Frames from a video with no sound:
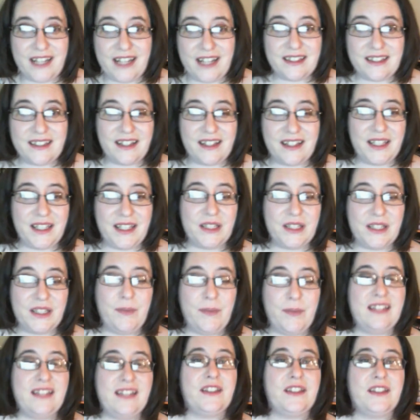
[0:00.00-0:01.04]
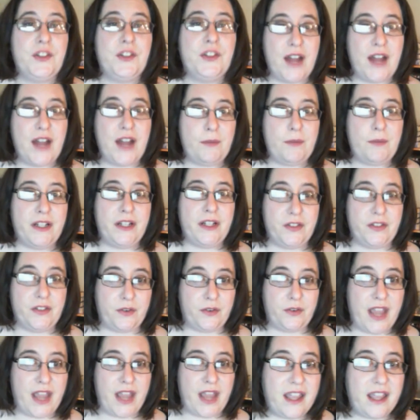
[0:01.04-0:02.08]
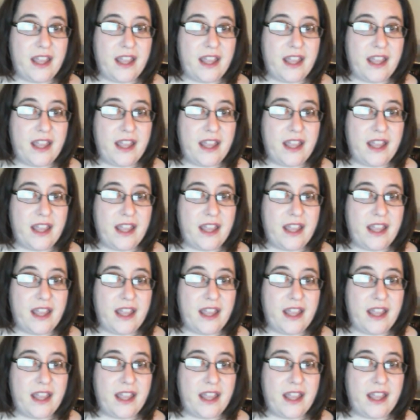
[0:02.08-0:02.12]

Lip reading: and he is basically trapped in his own head.